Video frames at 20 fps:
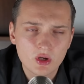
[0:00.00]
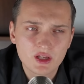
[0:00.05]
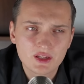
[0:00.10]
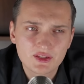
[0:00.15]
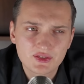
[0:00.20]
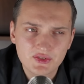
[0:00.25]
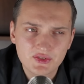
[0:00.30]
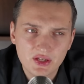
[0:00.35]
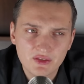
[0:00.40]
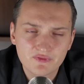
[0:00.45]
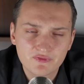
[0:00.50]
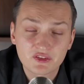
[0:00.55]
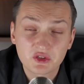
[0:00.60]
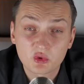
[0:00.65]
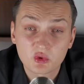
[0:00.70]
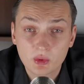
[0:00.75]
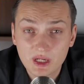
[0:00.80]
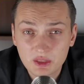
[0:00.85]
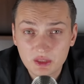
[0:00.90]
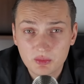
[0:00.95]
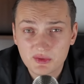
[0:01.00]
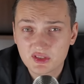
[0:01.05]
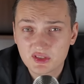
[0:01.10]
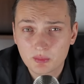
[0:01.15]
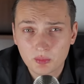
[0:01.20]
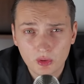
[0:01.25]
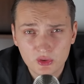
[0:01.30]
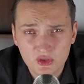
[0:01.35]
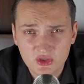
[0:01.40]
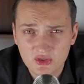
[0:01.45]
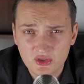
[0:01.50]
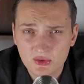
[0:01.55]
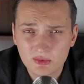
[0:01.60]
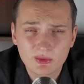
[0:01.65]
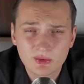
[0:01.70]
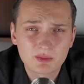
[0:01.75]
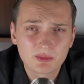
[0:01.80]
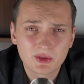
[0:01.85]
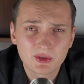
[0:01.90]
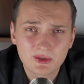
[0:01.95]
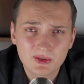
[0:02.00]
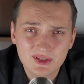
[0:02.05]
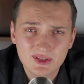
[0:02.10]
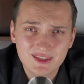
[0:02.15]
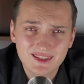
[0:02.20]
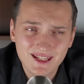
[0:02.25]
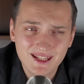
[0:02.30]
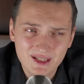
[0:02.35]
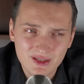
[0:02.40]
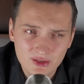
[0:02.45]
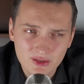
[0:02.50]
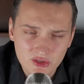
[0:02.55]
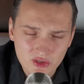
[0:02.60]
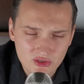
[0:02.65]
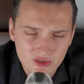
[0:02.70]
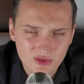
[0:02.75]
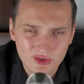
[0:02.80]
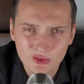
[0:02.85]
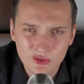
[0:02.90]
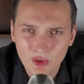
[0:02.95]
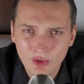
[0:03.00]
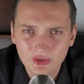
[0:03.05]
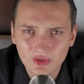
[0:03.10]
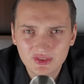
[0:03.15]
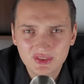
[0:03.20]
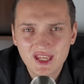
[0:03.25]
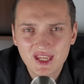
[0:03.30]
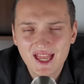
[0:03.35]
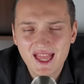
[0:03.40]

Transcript: something great with the project as well because they just don't